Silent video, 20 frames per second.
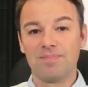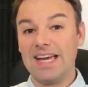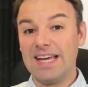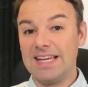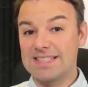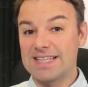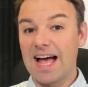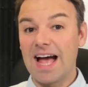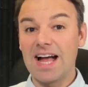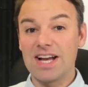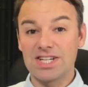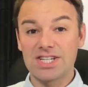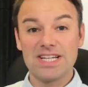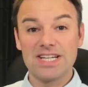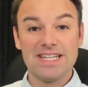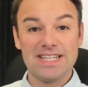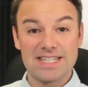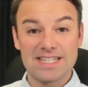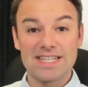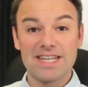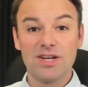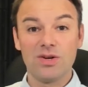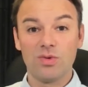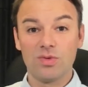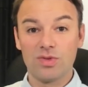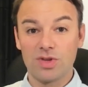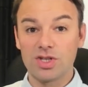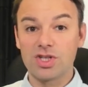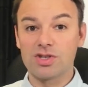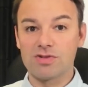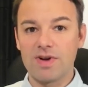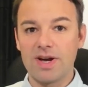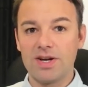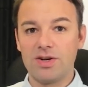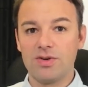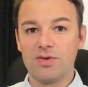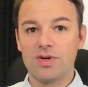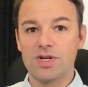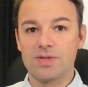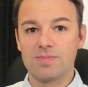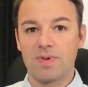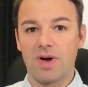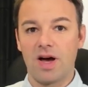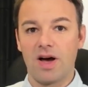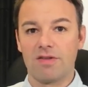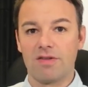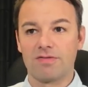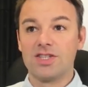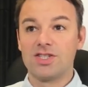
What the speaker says: is actually still the direct noise path.